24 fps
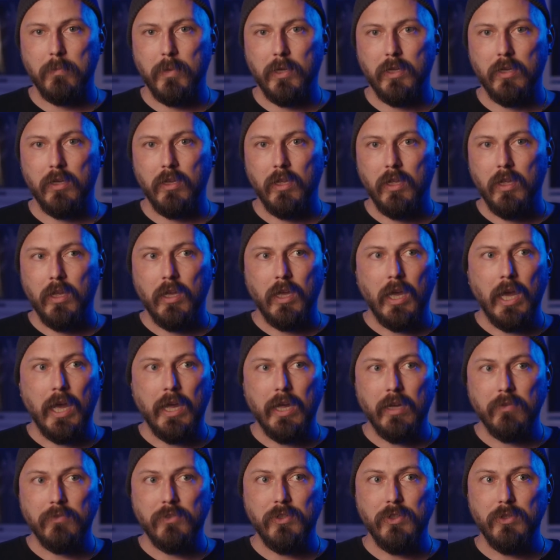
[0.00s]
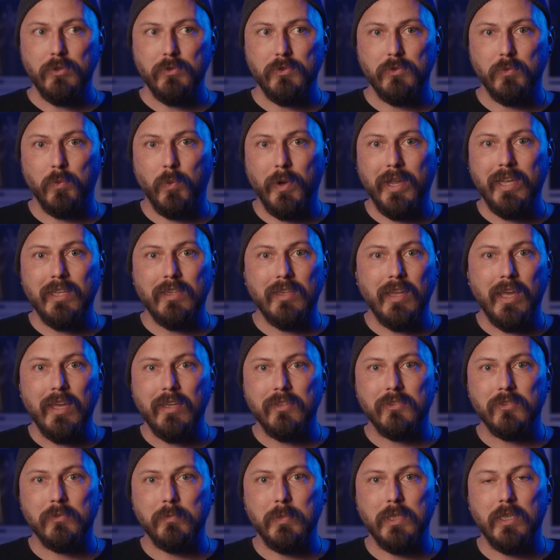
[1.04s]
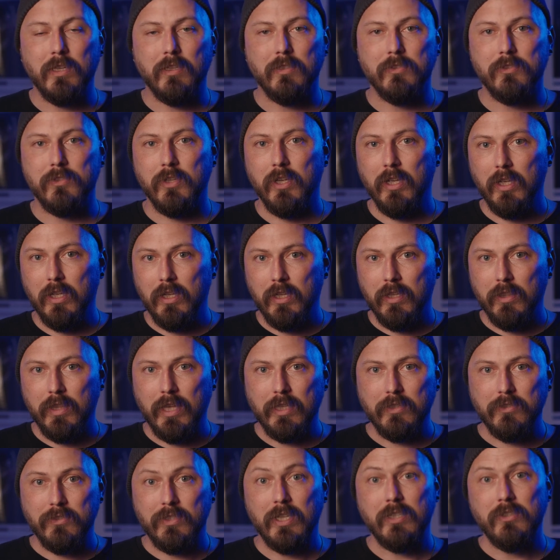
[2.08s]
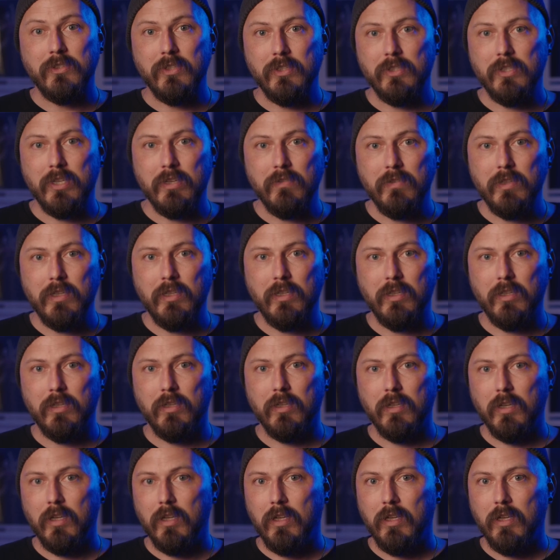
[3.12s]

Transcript: but I have to use way less because that sensitivity